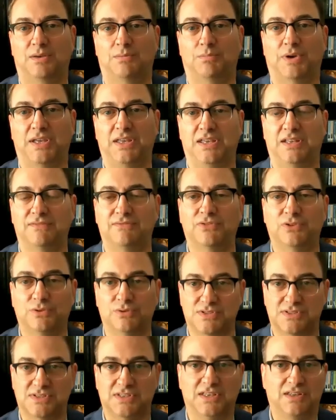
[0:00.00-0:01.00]
by
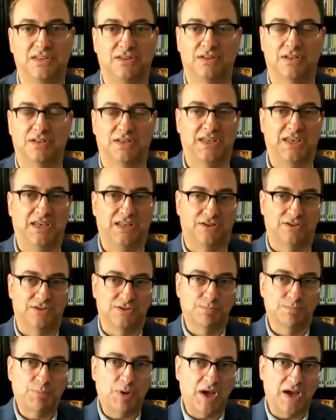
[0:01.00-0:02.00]
influencing, again,
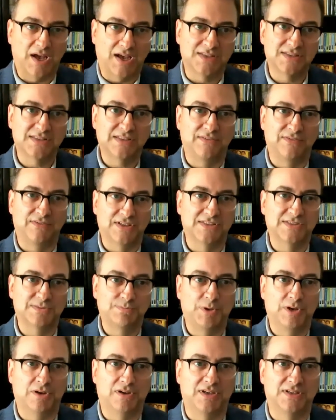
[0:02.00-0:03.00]
those positive
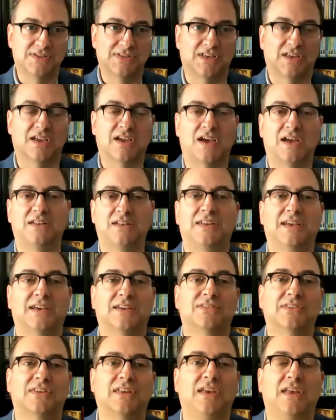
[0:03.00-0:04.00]
experience and
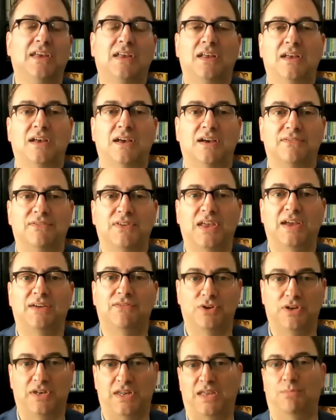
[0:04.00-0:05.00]
context of
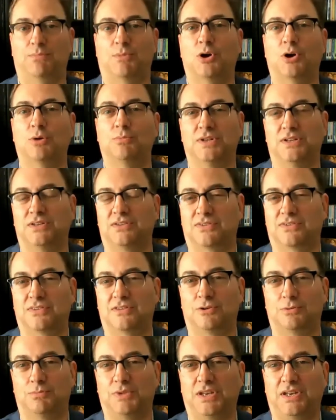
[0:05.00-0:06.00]
everyday moments
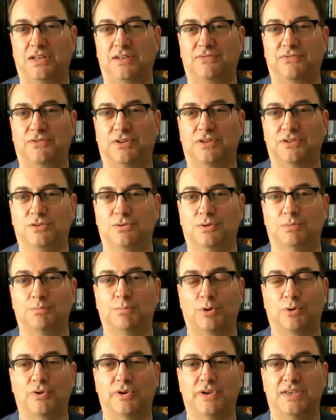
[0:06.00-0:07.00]
that are meaningful to
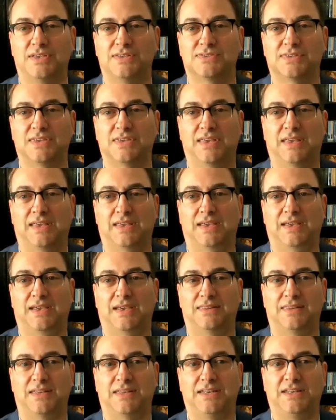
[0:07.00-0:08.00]
employees.
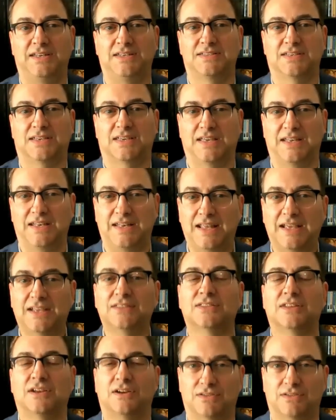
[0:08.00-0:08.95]
And they need to connect